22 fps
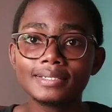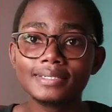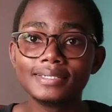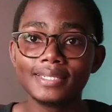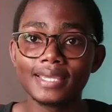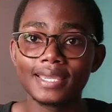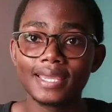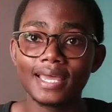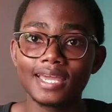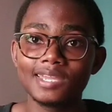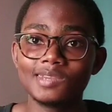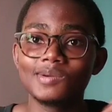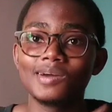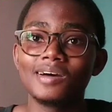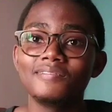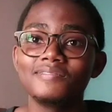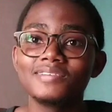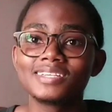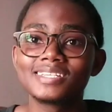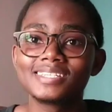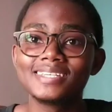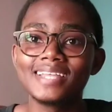day and you
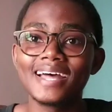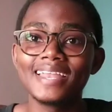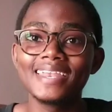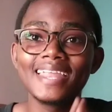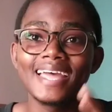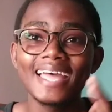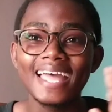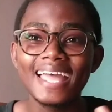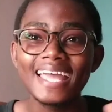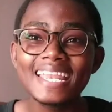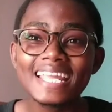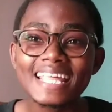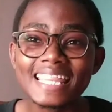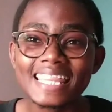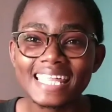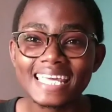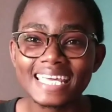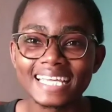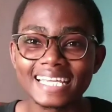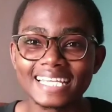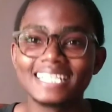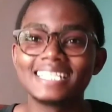haven't done
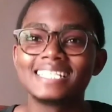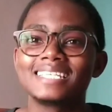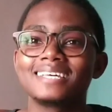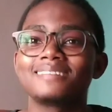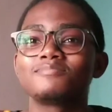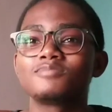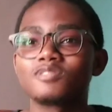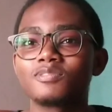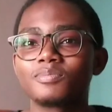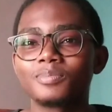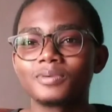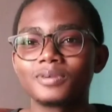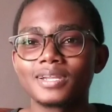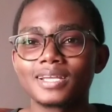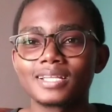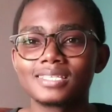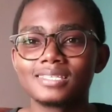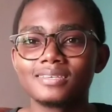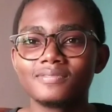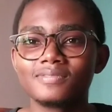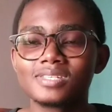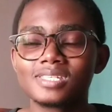anything in terms of
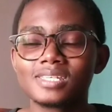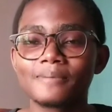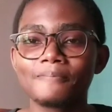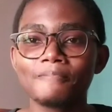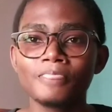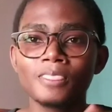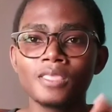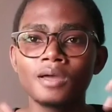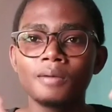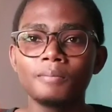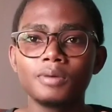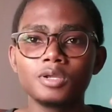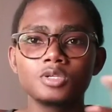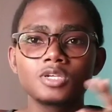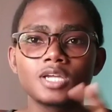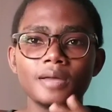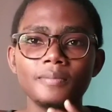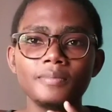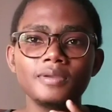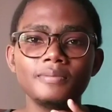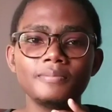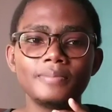productivity. But you
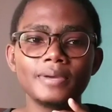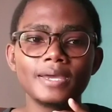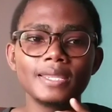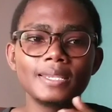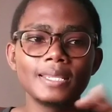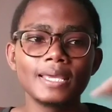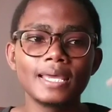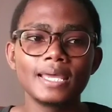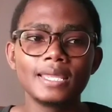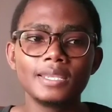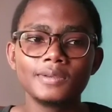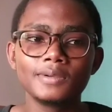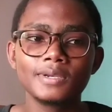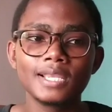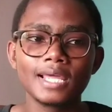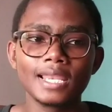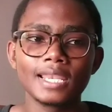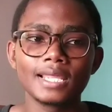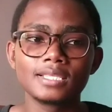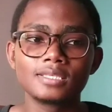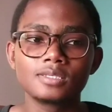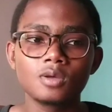come in bed and you
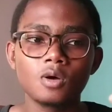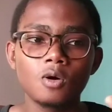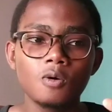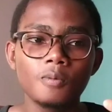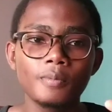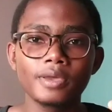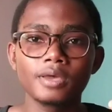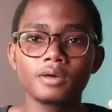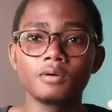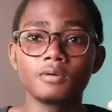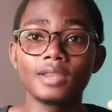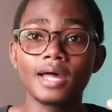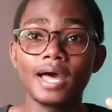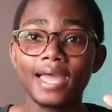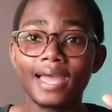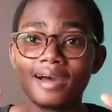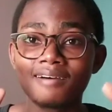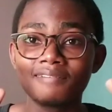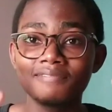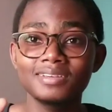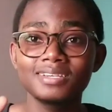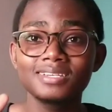realize, oh my god, I
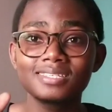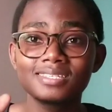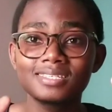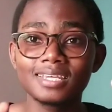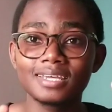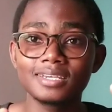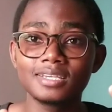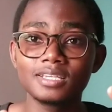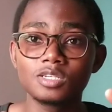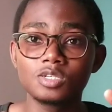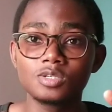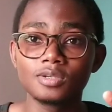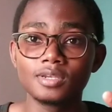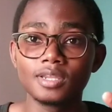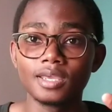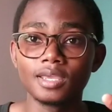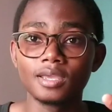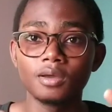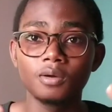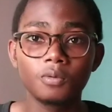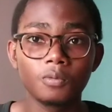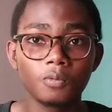haven't studied
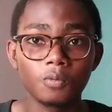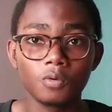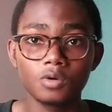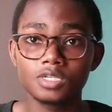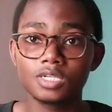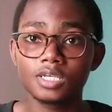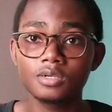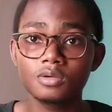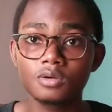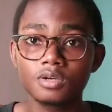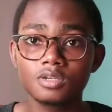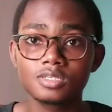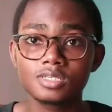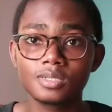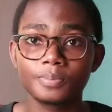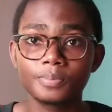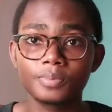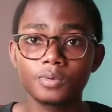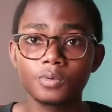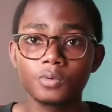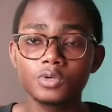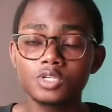today. What are you going to
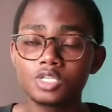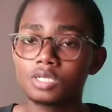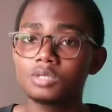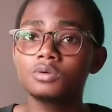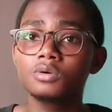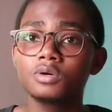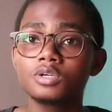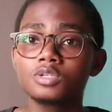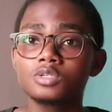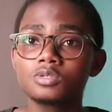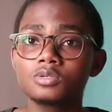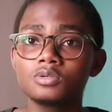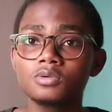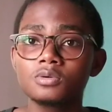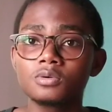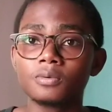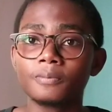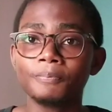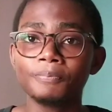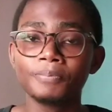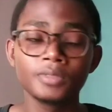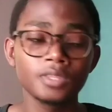what are you going to
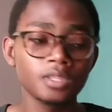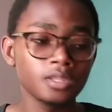do?